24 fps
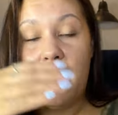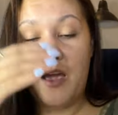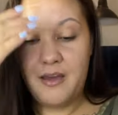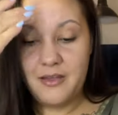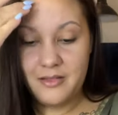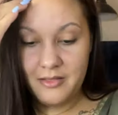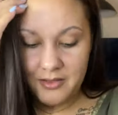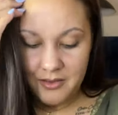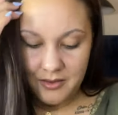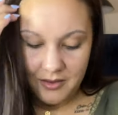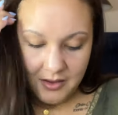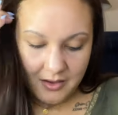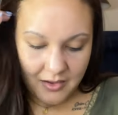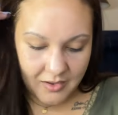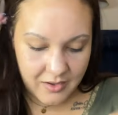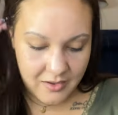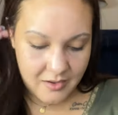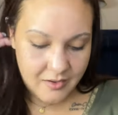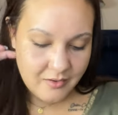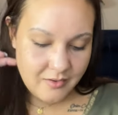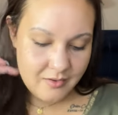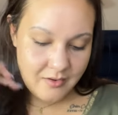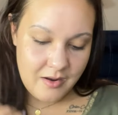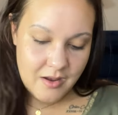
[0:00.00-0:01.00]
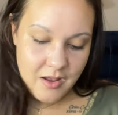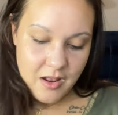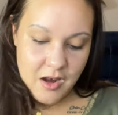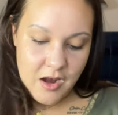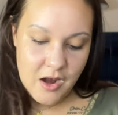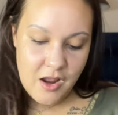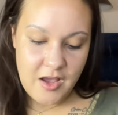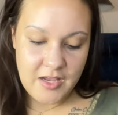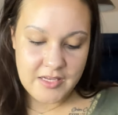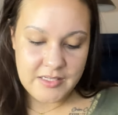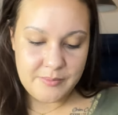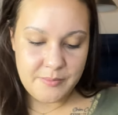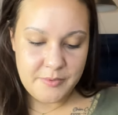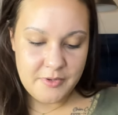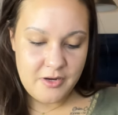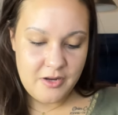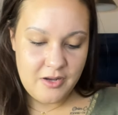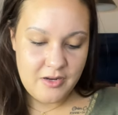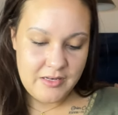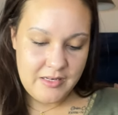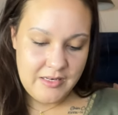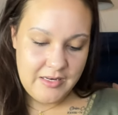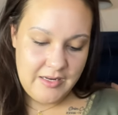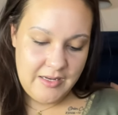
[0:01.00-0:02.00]
and then last but
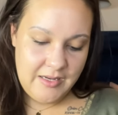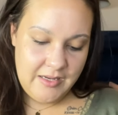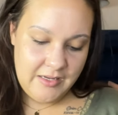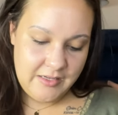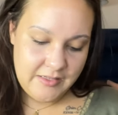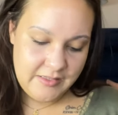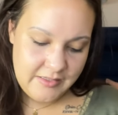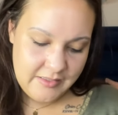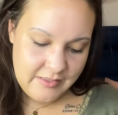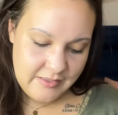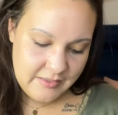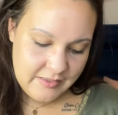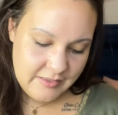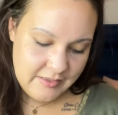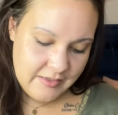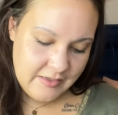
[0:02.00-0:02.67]
not least